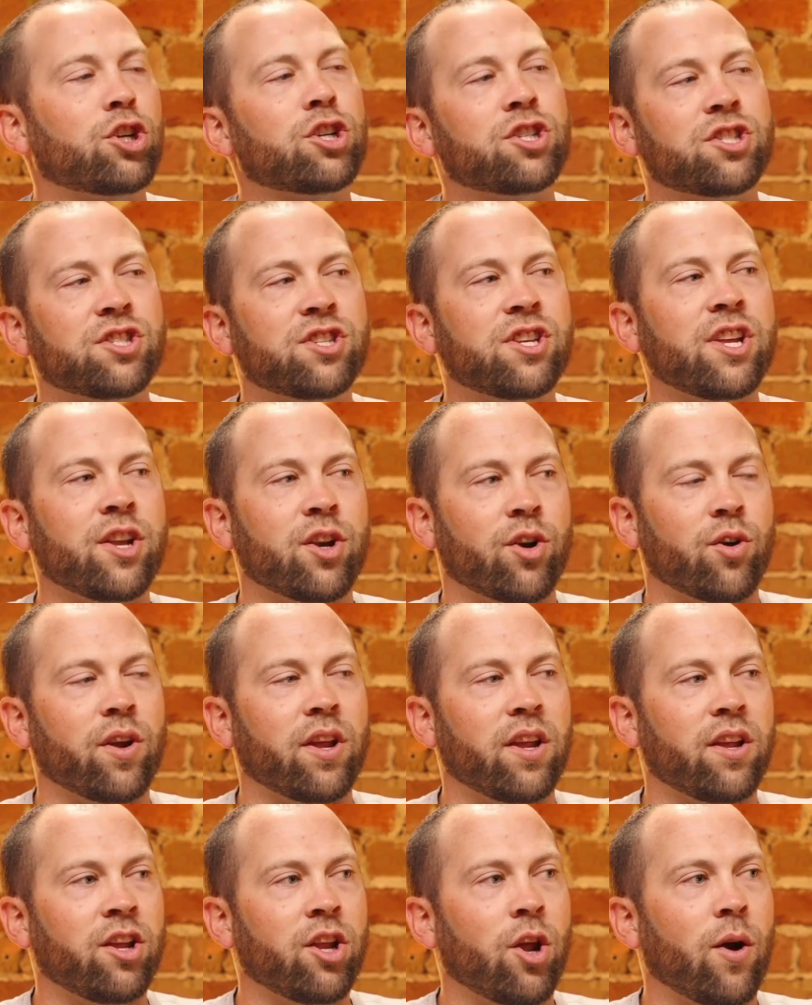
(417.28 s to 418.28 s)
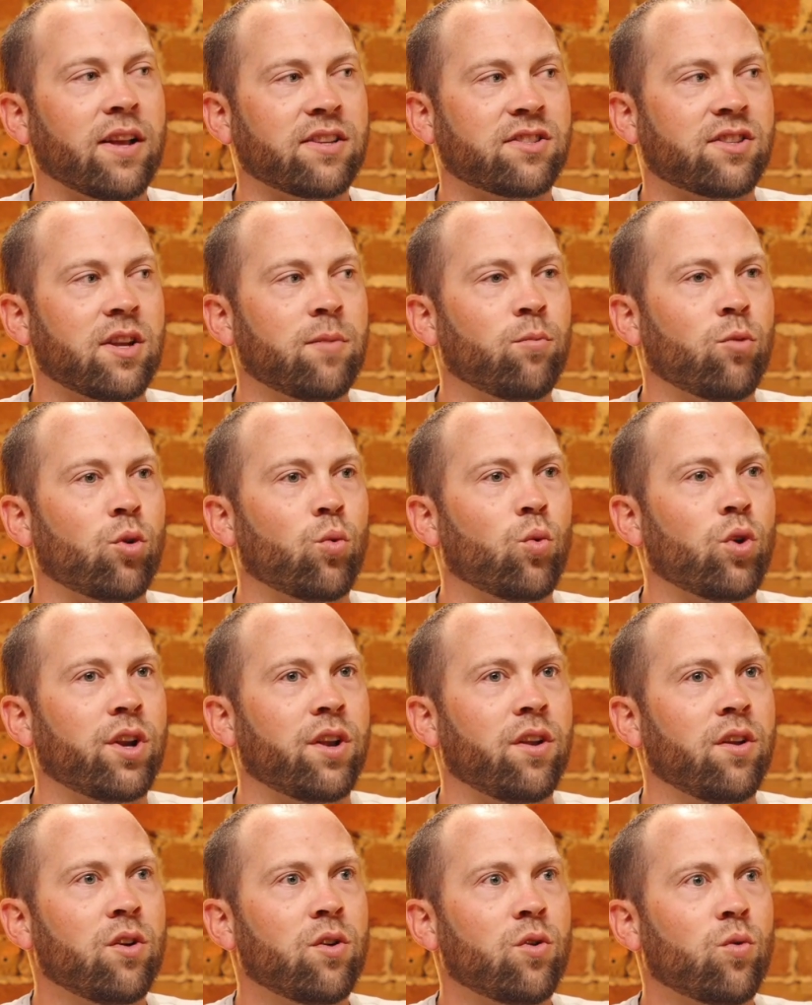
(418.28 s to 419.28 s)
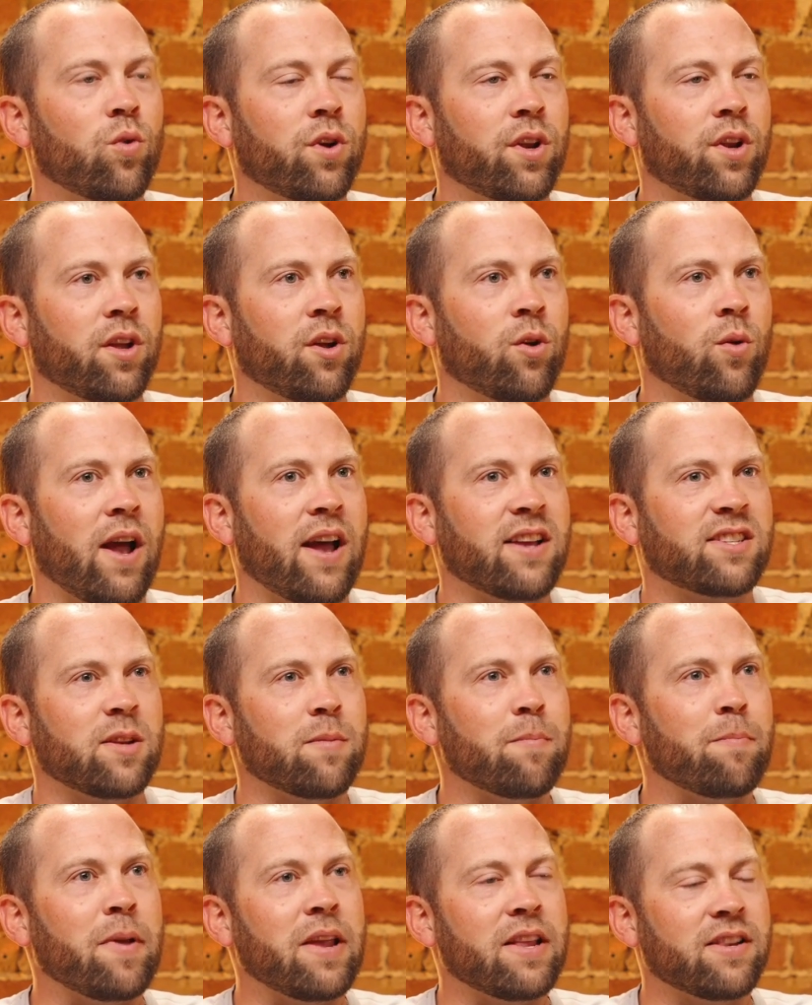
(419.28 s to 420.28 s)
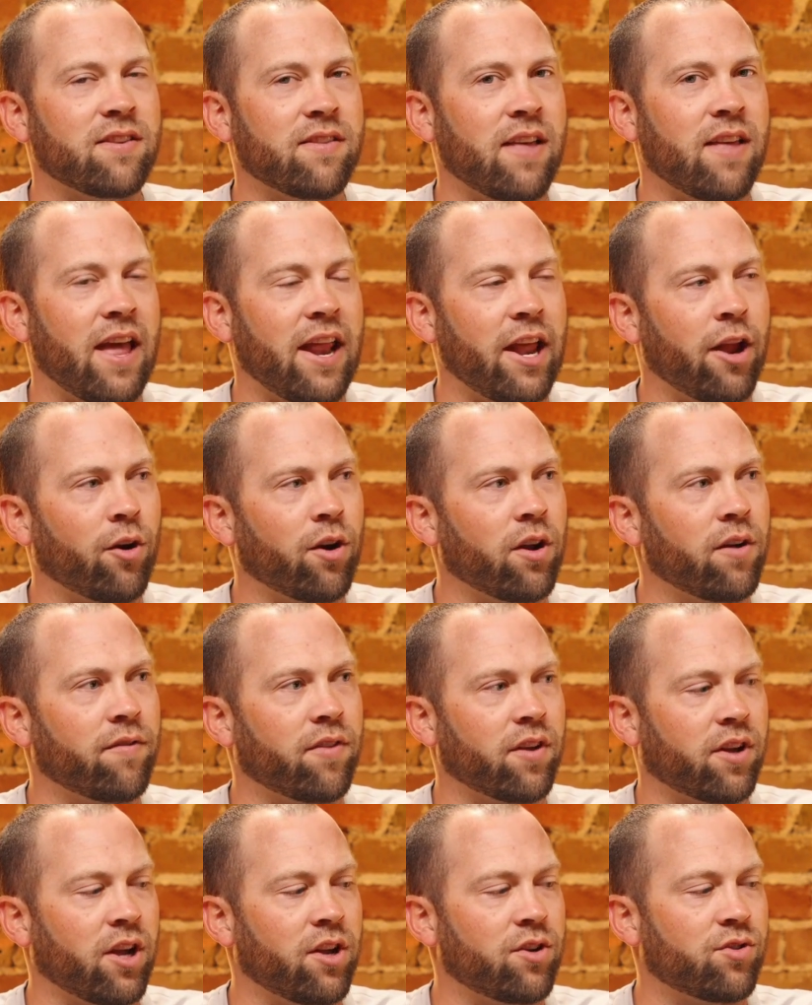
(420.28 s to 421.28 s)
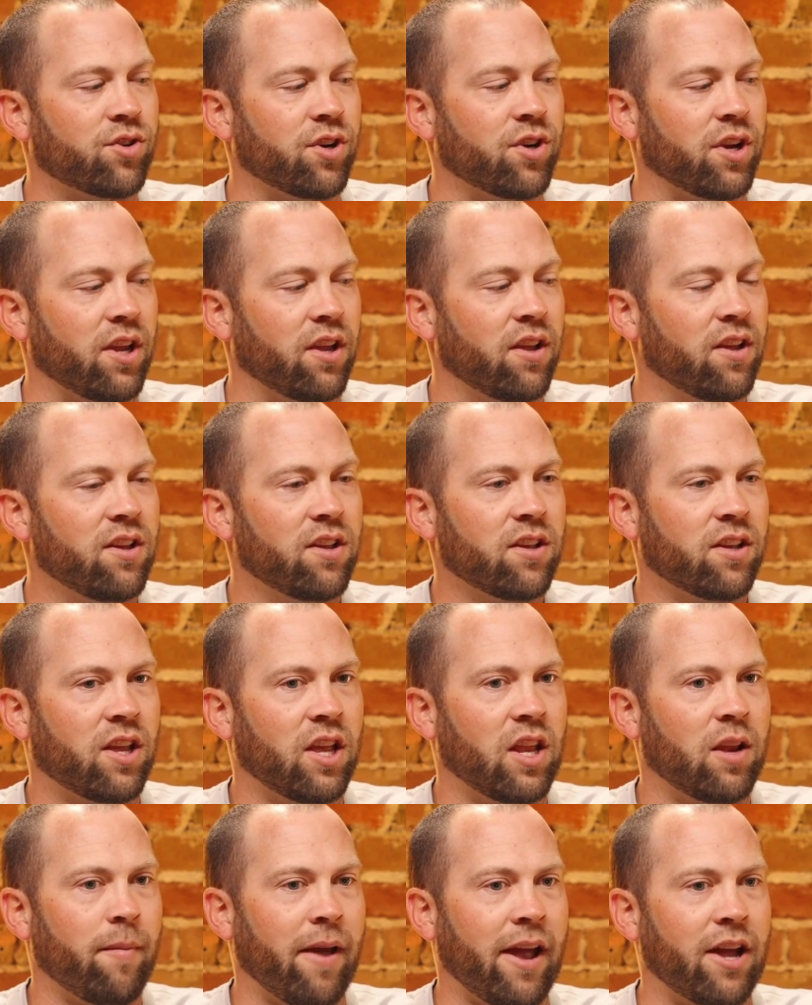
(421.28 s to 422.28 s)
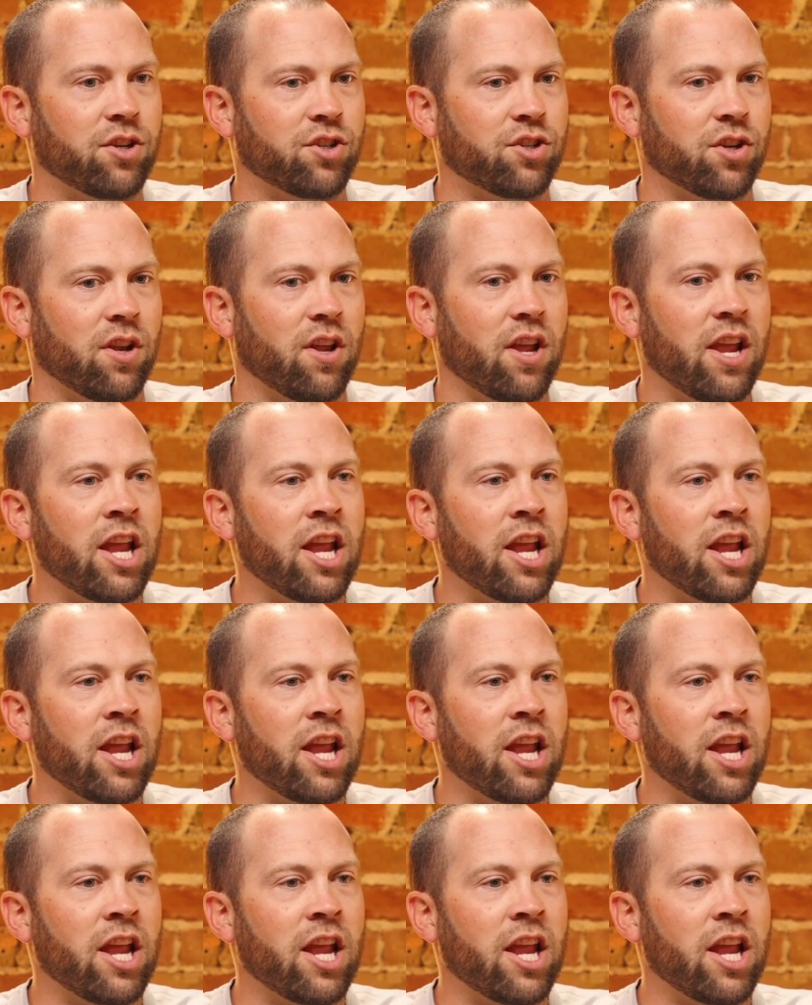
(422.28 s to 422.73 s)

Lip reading: scenery, as someone would who hasn't been to that area of the country can imagine. A